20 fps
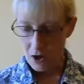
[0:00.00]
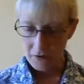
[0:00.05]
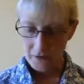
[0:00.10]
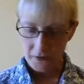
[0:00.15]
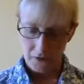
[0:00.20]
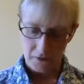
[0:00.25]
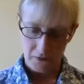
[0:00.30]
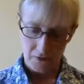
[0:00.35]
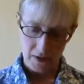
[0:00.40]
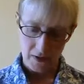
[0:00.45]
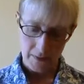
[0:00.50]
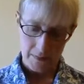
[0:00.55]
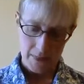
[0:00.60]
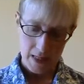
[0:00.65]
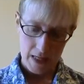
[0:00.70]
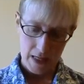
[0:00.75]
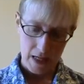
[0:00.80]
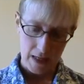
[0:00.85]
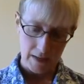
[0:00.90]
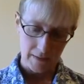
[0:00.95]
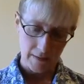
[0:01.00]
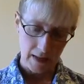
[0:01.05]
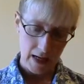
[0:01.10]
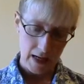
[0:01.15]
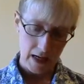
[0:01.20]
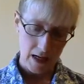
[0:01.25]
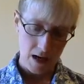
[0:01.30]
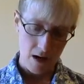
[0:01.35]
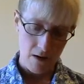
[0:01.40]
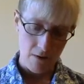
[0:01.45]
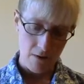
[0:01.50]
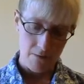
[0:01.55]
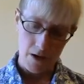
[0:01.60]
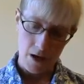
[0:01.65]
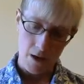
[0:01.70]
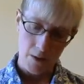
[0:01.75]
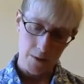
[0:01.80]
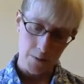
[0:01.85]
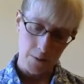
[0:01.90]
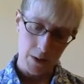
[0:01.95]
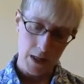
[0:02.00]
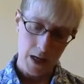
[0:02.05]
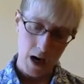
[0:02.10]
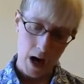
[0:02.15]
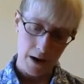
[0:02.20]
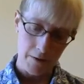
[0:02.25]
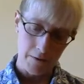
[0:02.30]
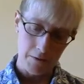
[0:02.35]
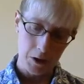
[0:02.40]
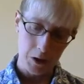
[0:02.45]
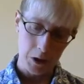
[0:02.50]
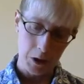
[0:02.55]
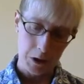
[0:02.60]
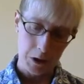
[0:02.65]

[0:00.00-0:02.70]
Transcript: also sent me a skein of the Three Irish